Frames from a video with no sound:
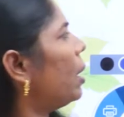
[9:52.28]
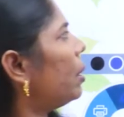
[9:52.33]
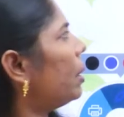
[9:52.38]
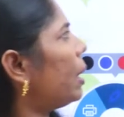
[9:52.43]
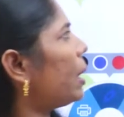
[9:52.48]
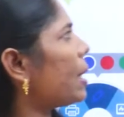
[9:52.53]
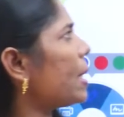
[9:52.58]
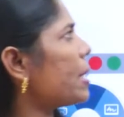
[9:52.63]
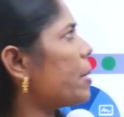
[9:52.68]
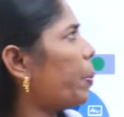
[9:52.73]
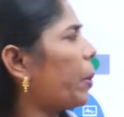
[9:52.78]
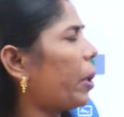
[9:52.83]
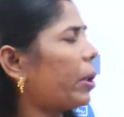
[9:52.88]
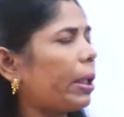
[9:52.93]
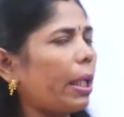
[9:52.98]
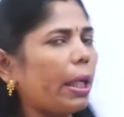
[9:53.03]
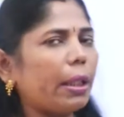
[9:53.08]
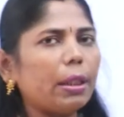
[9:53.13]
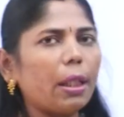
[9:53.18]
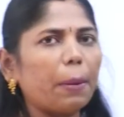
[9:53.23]
that is
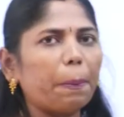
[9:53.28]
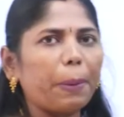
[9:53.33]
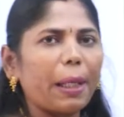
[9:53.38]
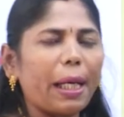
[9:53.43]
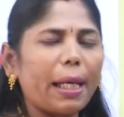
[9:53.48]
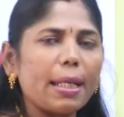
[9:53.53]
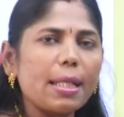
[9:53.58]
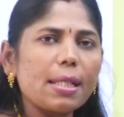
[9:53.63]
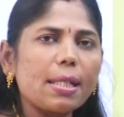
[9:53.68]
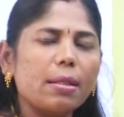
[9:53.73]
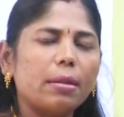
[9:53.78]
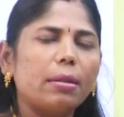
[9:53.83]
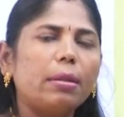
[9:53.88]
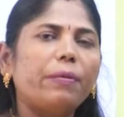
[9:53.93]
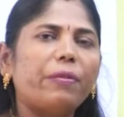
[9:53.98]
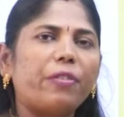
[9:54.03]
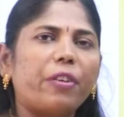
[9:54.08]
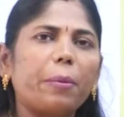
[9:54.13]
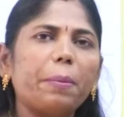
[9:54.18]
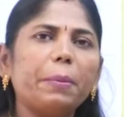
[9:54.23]
protect the plants
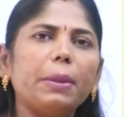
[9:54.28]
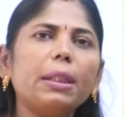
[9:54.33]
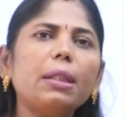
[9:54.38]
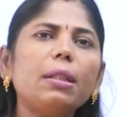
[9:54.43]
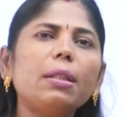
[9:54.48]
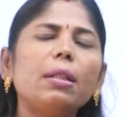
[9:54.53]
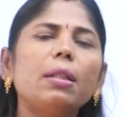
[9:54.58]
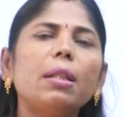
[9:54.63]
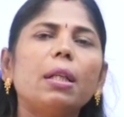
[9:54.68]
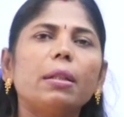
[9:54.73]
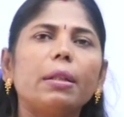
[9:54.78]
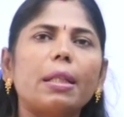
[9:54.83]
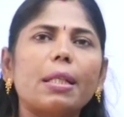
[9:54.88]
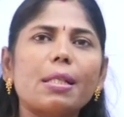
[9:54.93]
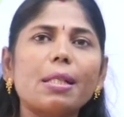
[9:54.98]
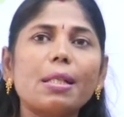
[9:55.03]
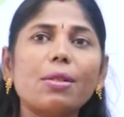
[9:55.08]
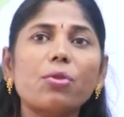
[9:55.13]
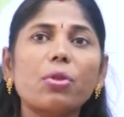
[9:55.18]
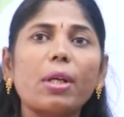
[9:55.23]
from the, there
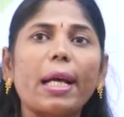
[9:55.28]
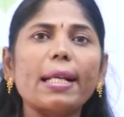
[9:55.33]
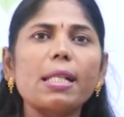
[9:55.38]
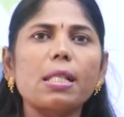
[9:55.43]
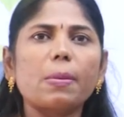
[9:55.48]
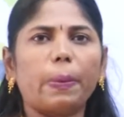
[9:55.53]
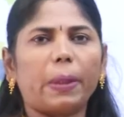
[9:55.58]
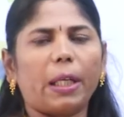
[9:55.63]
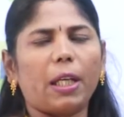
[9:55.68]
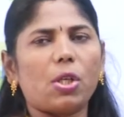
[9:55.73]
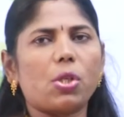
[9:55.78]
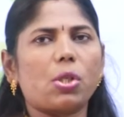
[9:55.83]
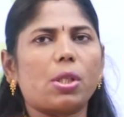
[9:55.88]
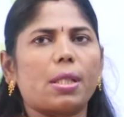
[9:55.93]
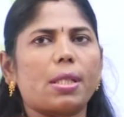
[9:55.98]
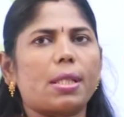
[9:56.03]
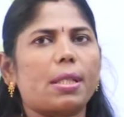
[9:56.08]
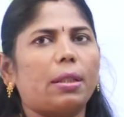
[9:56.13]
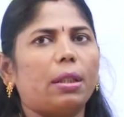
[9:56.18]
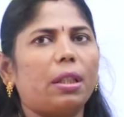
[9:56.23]
is a
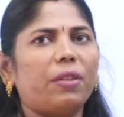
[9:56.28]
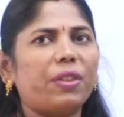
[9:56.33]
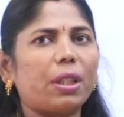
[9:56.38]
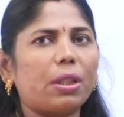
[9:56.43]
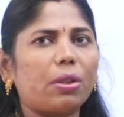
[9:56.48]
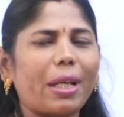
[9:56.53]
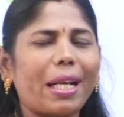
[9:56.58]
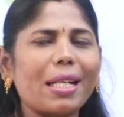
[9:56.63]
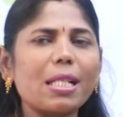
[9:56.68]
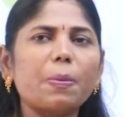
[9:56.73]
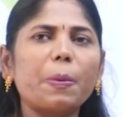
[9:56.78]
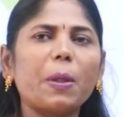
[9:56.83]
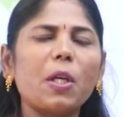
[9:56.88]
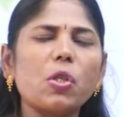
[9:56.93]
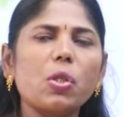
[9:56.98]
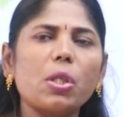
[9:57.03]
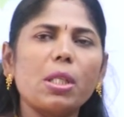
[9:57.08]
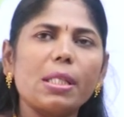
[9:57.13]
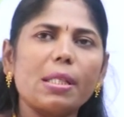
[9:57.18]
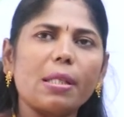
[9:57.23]
transpirations. If the
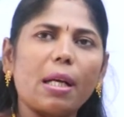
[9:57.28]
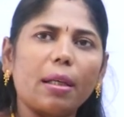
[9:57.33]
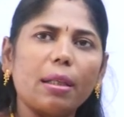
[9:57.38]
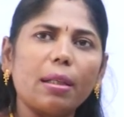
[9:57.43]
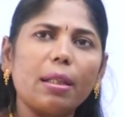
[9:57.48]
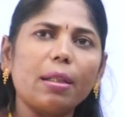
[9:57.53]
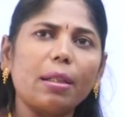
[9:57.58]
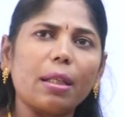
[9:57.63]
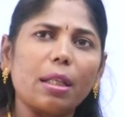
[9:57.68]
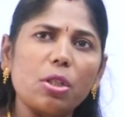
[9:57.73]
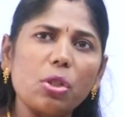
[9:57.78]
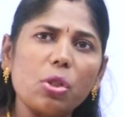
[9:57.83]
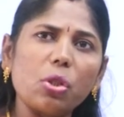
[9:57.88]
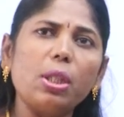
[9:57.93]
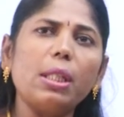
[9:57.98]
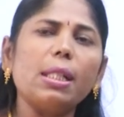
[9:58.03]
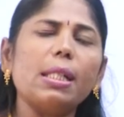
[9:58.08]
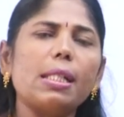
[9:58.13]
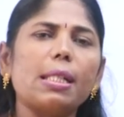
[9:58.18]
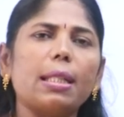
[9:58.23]
transpiration is occur
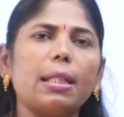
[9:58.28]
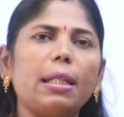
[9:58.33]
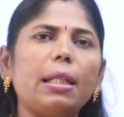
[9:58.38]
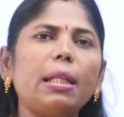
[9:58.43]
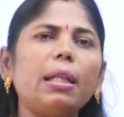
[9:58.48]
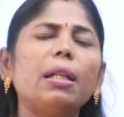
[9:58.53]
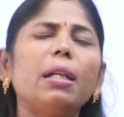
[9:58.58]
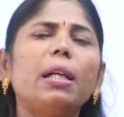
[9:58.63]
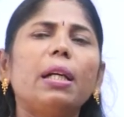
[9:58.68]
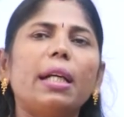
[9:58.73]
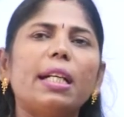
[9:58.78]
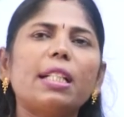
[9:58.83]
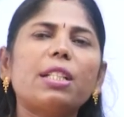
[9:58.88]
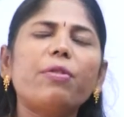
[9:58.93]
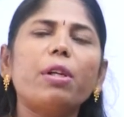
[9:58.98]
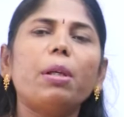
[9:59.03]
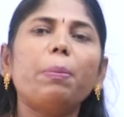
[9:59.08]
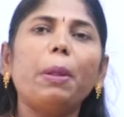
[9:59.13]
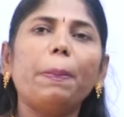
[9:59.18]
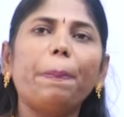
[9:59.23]
continuously, it
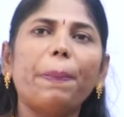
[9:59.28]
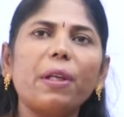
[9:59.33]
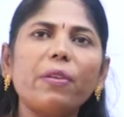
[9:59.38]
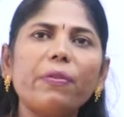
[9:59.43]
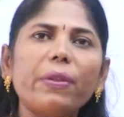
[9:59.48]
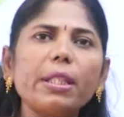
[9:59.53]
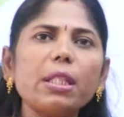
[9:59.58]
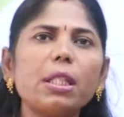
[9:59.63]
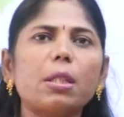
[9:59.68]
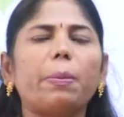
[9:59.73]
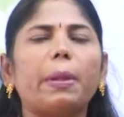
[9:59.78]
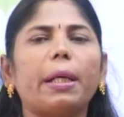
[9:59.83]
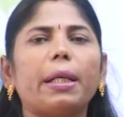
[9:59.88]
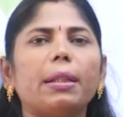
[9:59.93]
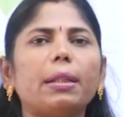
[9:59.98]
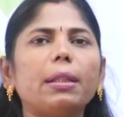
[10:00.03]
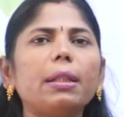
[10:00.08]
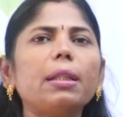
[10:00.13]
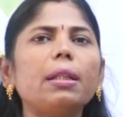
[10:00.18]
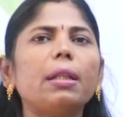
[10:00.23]
will be prevented by
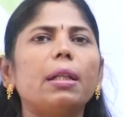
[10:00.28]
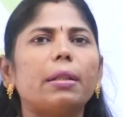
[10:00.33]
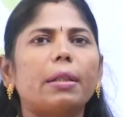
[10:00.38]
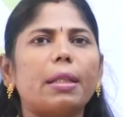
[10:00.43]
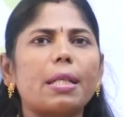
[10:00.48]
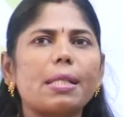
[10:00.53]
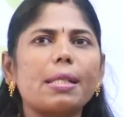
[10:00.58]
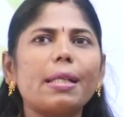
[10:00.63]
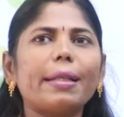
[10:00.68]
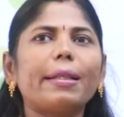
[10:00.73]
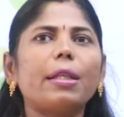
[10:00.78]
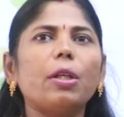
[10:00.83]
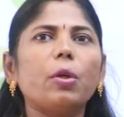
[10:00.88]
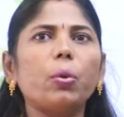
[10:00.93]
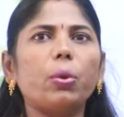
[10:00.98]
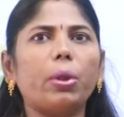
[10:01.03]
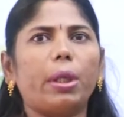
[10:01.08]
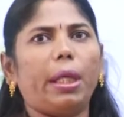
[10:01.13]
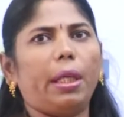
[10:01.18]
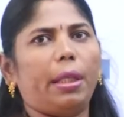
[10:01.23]
the, there is a
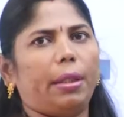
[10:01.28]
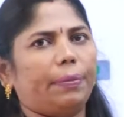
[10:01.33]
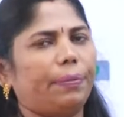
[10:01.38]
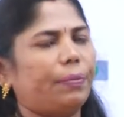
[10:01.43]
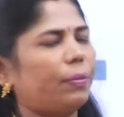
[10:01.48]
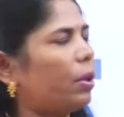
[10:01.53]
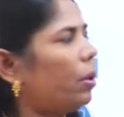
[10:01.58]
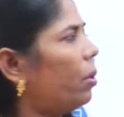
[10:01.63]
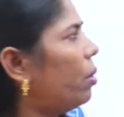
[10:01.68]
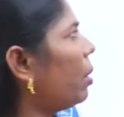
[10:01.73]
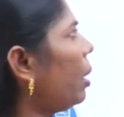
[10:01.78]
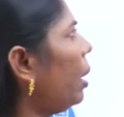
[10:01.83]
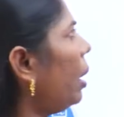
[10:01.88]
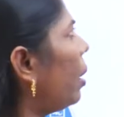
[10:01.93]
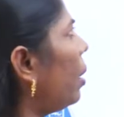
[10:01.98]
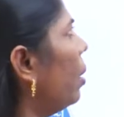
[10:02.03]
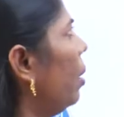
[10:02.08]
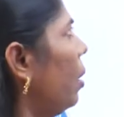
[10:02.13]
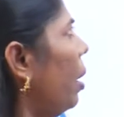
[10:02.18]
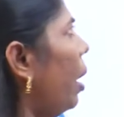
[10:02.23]
cutin. Okay,
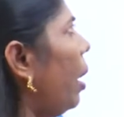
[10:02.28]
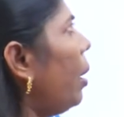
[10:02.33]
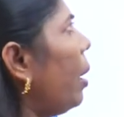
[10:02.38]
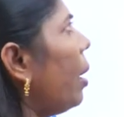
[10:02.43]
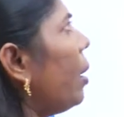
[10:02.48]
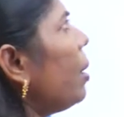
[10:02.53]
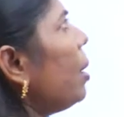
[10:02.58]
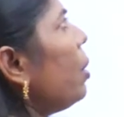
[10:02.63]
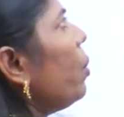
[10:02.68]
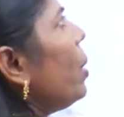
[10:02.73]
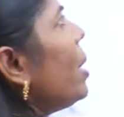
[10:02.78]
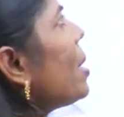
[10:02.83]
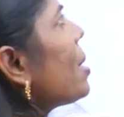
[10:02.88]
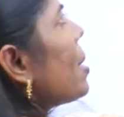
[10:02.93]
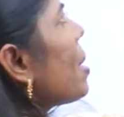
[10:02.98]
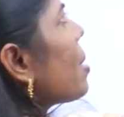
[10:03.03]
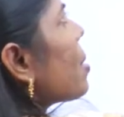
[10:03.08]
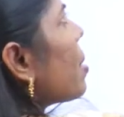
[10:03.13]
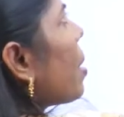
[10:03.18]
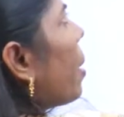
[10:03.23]
and another one is
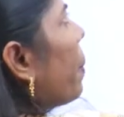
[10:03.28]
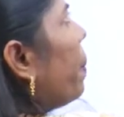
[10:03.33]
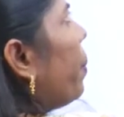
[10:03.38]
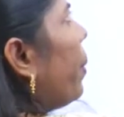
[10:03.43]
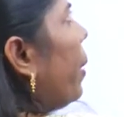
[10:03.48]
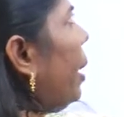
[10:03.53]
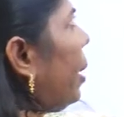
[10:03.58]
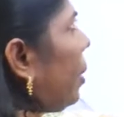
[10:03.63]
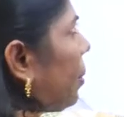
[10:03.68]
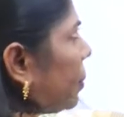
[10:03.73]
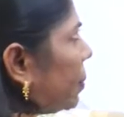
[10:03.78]
a suberin.